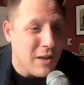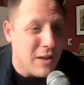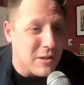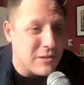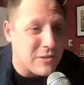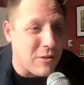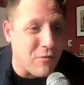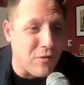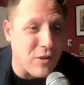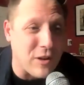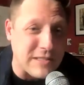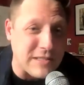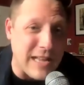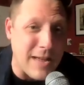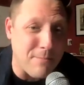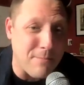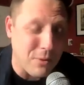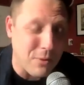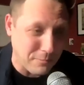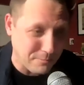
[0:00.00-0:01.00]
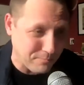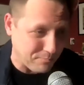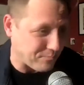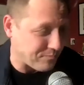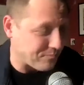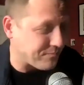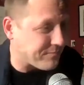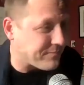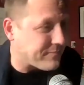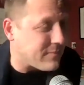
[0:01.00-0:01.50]
So, for example
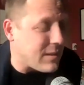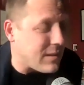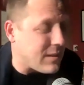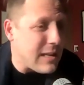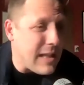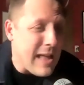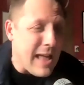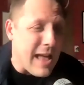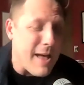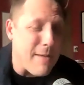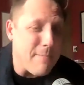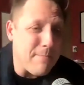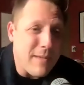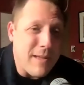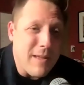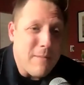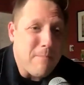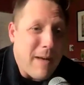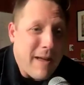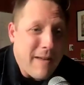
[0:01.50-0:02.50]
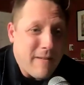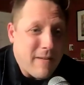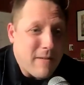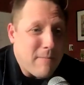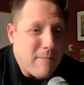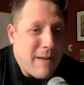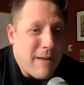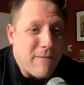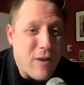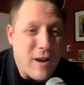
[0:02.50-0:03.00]
um, my
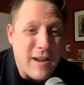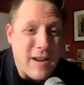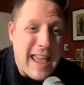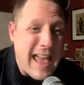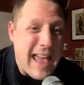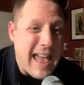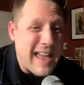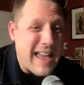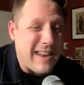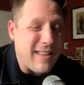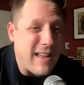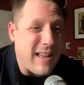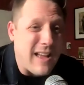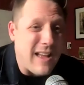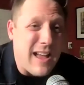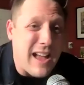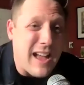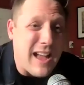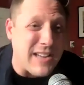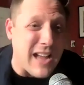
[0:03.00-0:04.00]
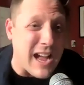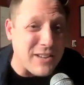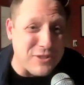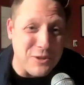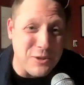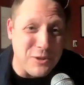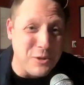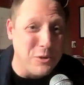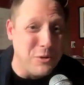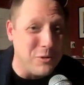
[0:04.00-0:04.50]
my friend had a, a,
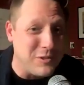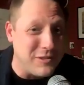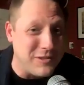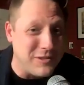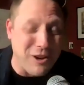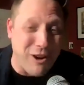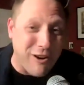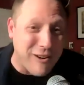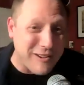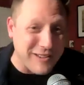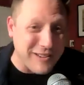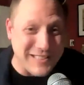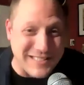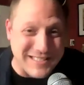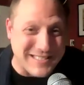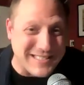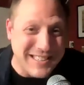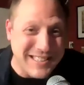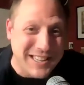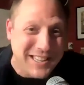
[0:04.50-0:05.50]
Doctor Who TARDIS